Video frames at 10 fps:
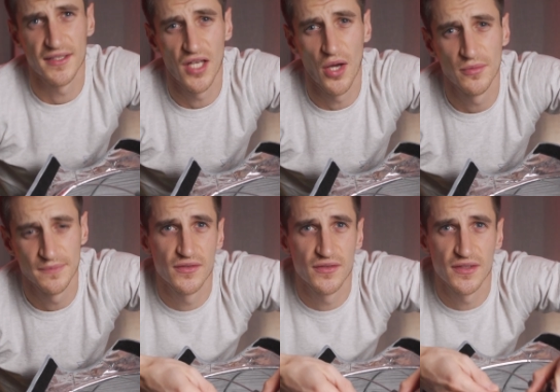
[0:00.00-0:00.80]
so.
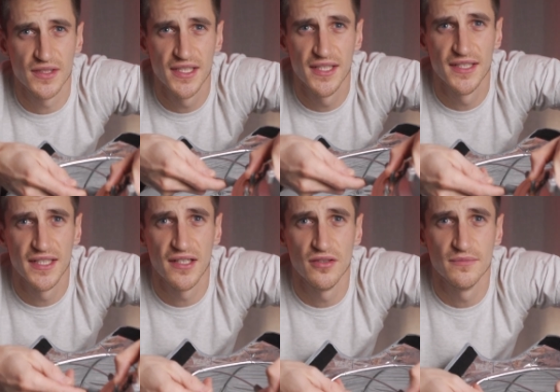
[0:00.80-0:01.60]
See
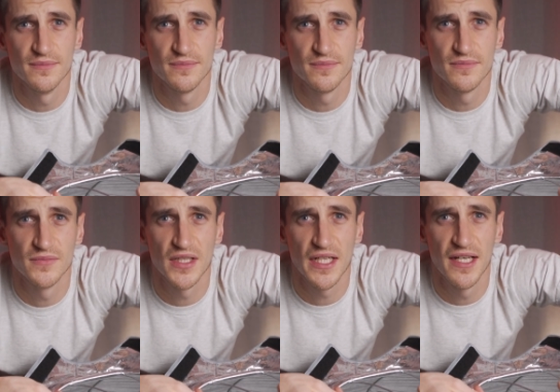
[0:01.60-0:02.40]
these little
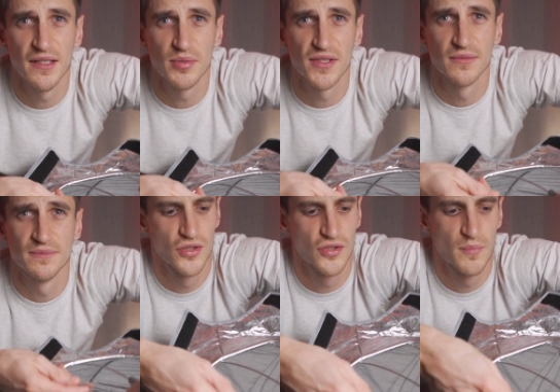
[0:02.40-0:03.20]
clips?
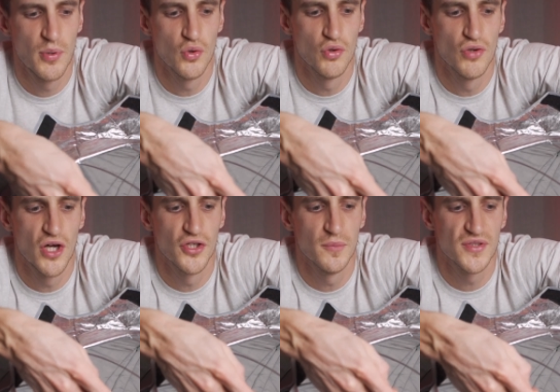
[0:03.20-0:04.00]
Just pull the
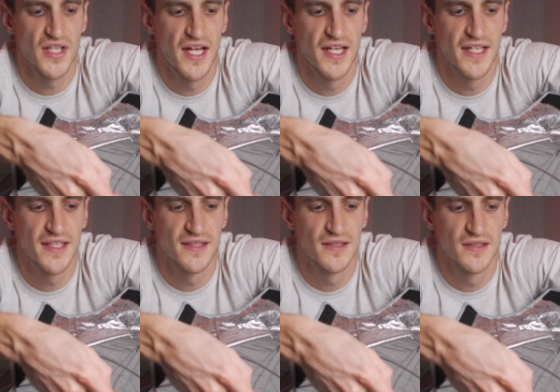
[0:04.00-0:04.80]
rod up slightly,